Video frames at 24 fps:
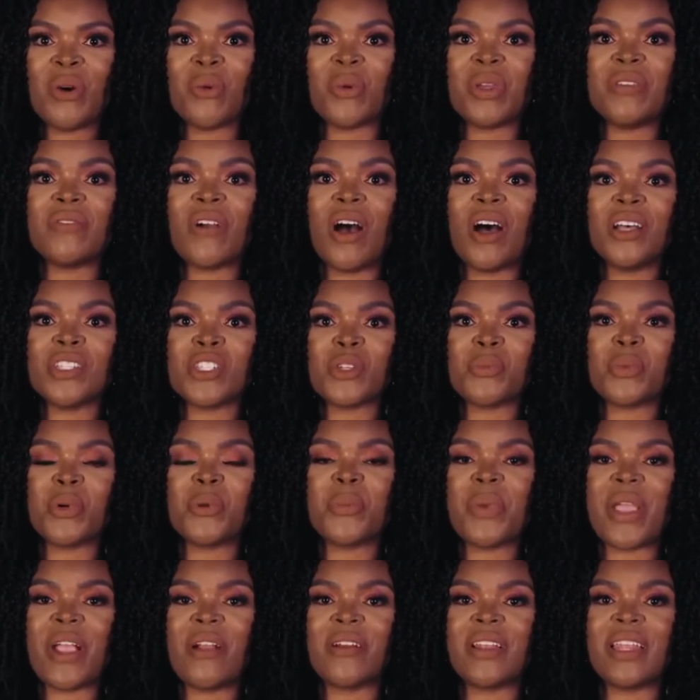We've also
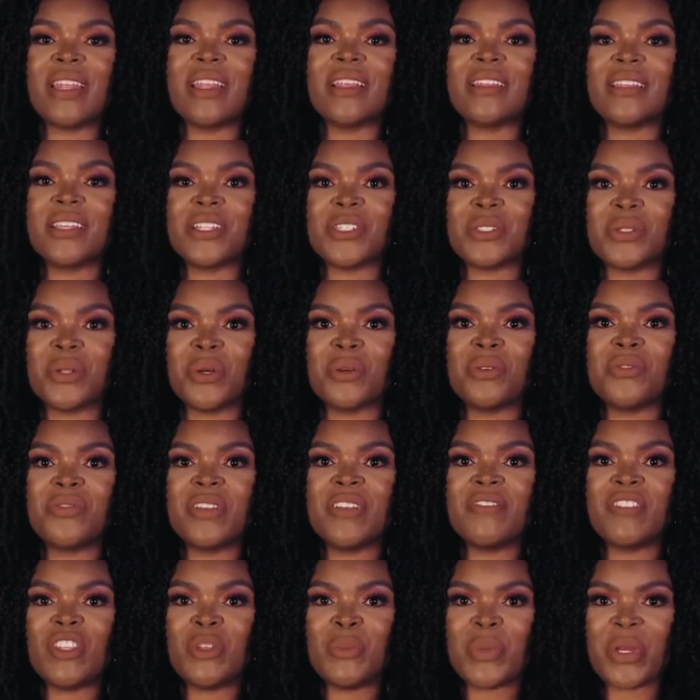prepared an additional
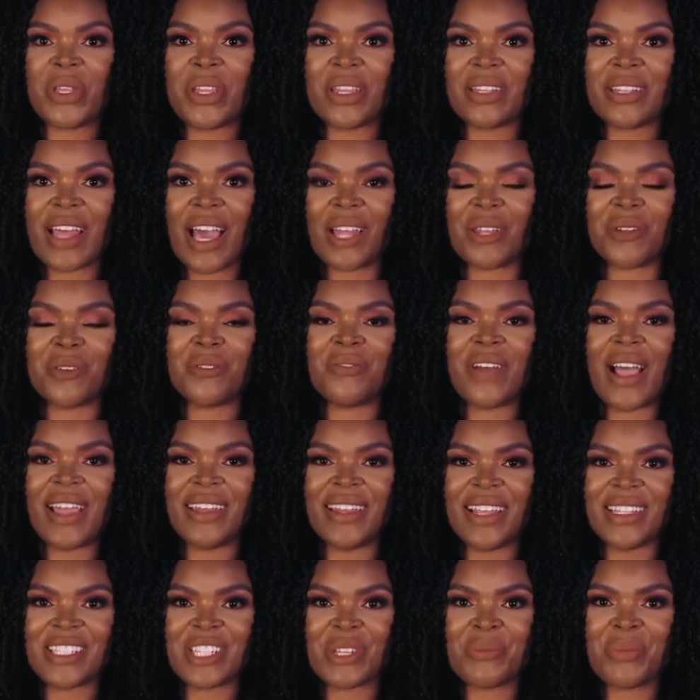$50 million
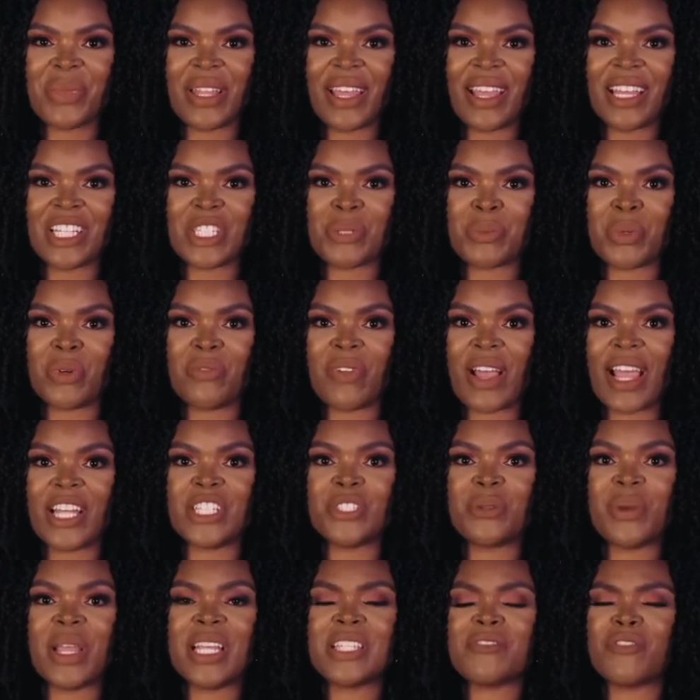financing plan to provide
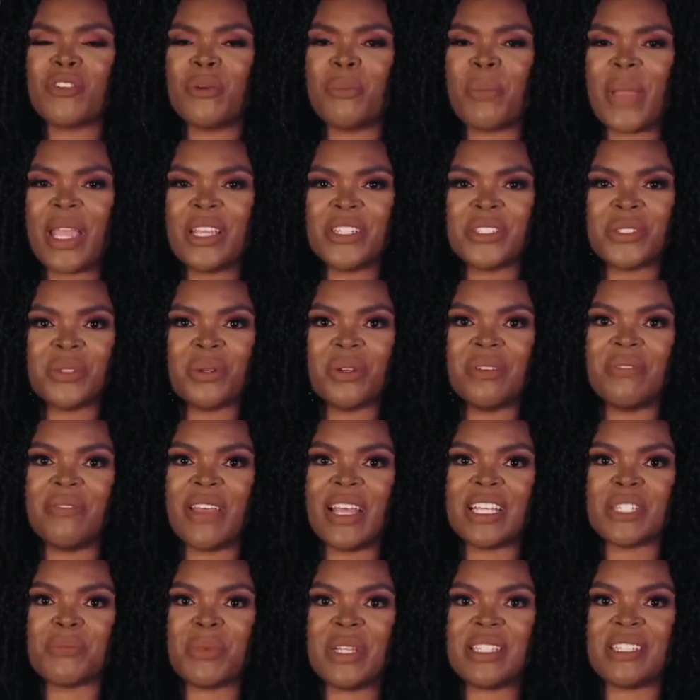transformational
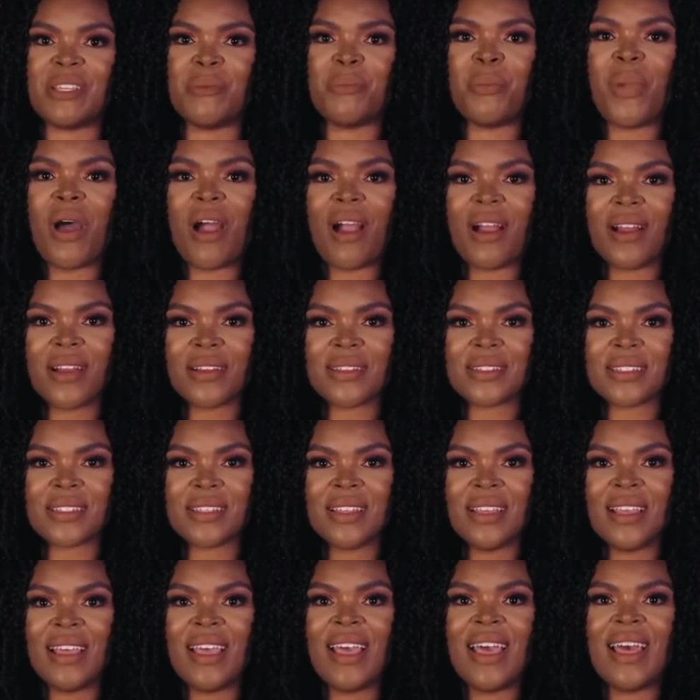investments in parks,
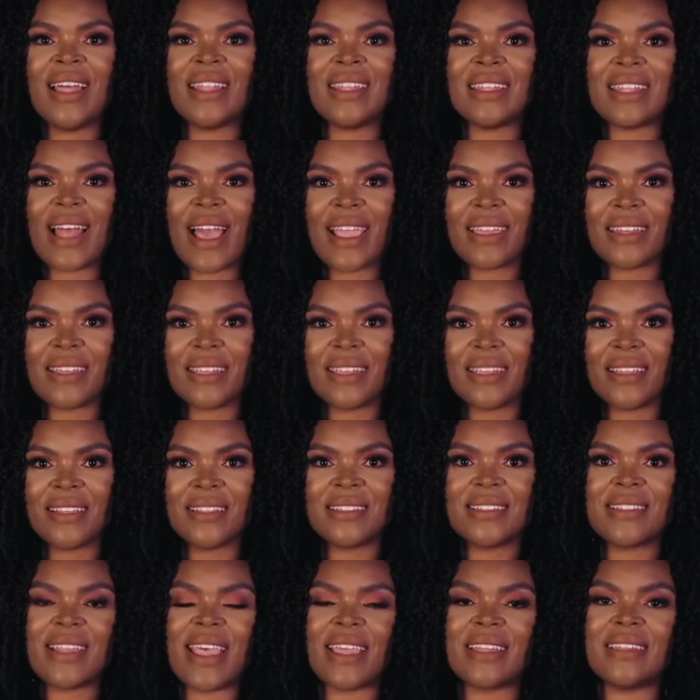
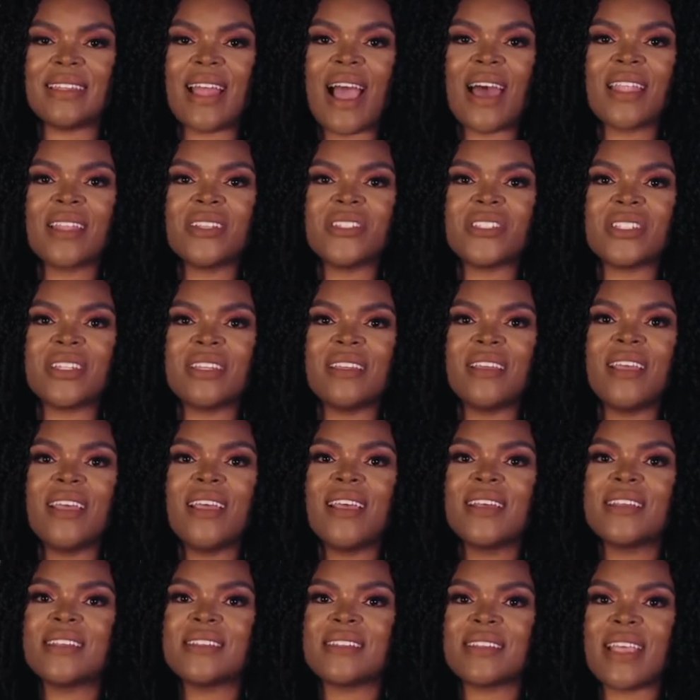lighting, technology,
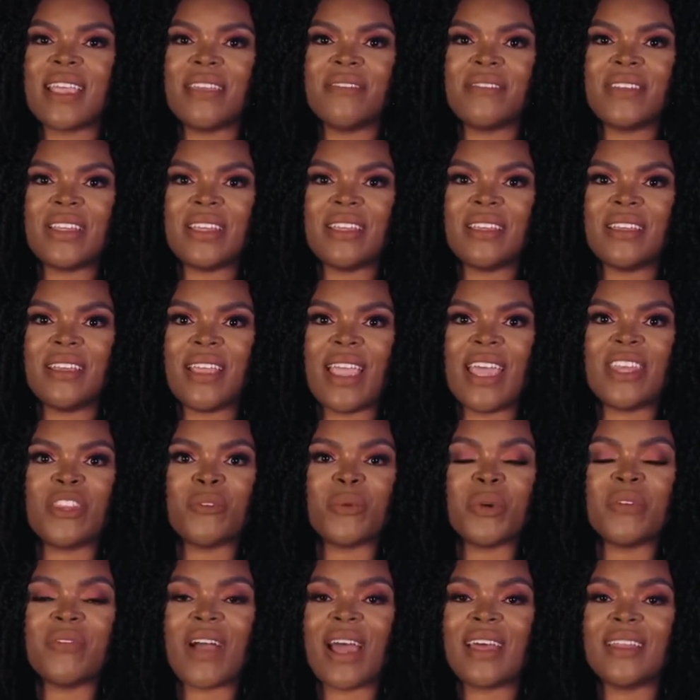safety, and the
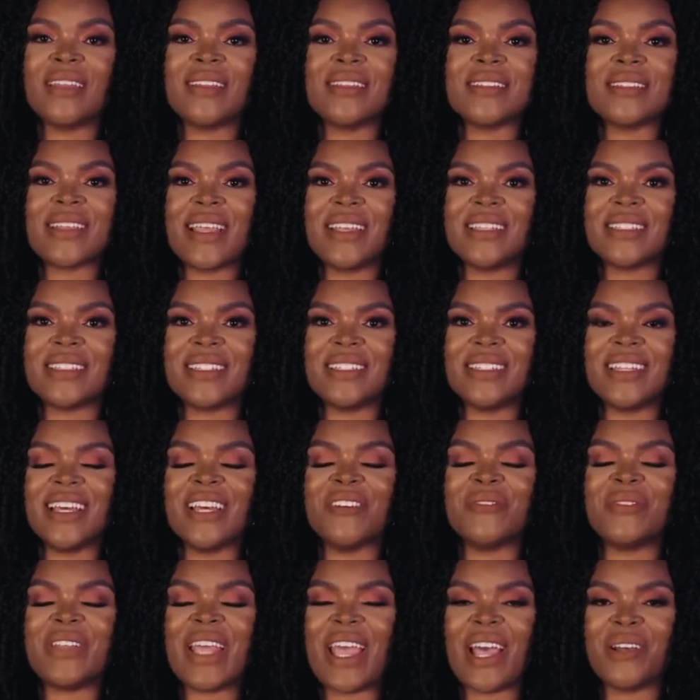revitalization
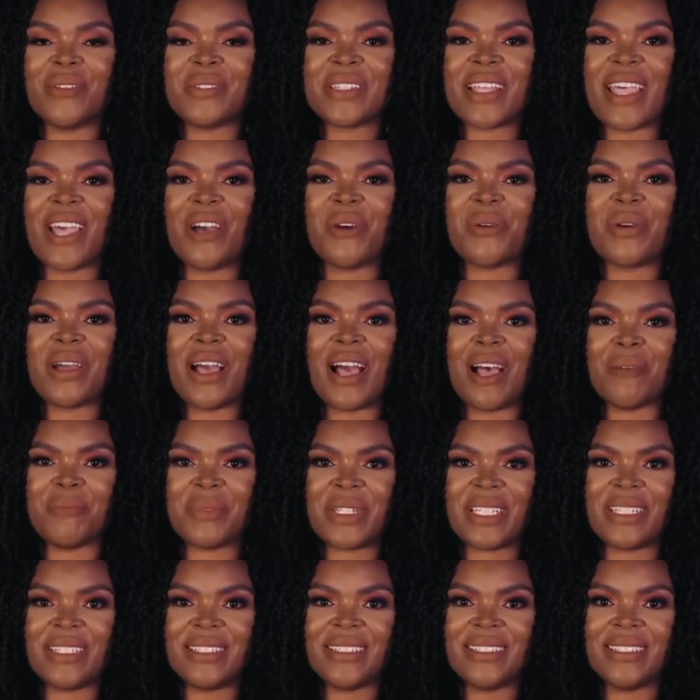of downtown
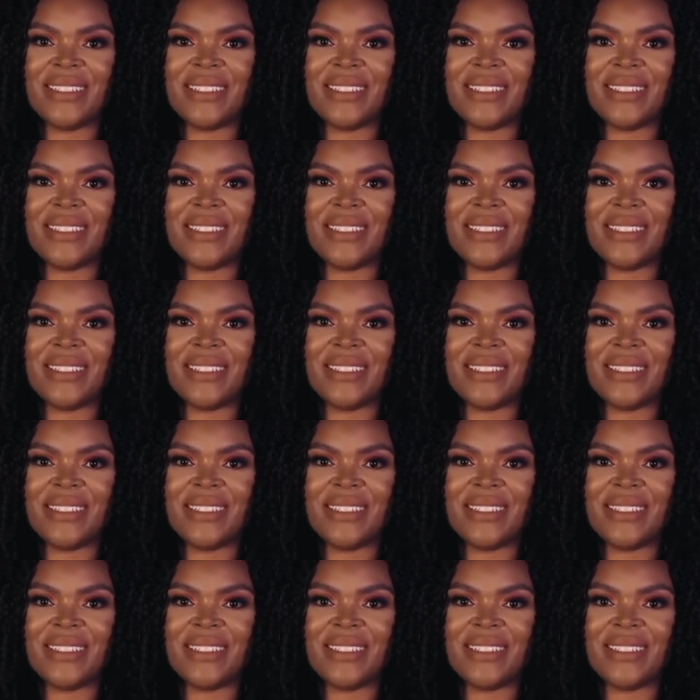Compton.